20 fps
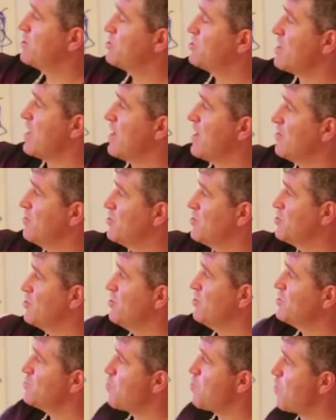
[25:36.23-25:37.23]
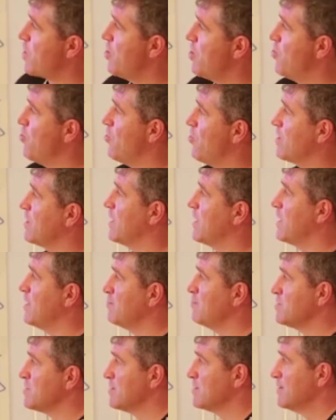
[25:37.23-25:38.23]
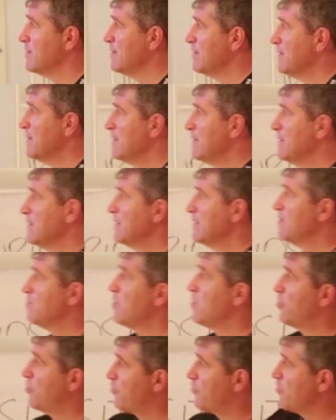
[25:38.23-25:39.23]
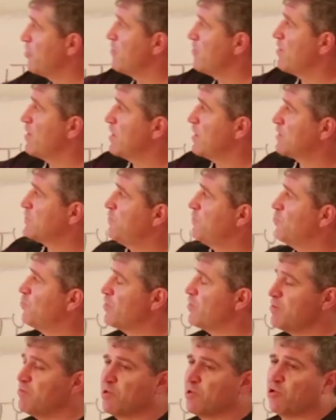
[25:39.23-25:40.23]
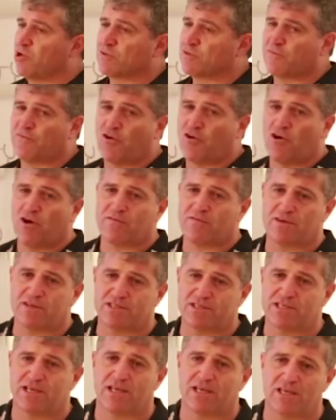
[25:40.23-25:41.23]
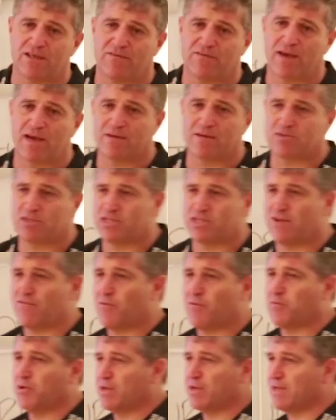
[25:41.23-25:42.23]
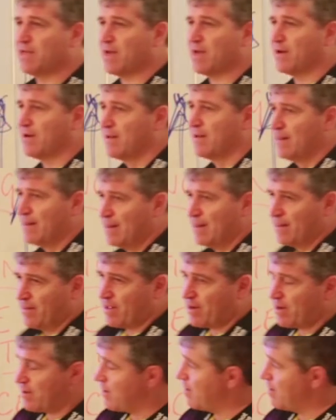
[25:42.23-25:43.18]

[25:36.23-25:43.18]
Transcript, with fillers: had started the season, we won nine games, we won three of our next four, then we lost five consecutive games. It's never been done that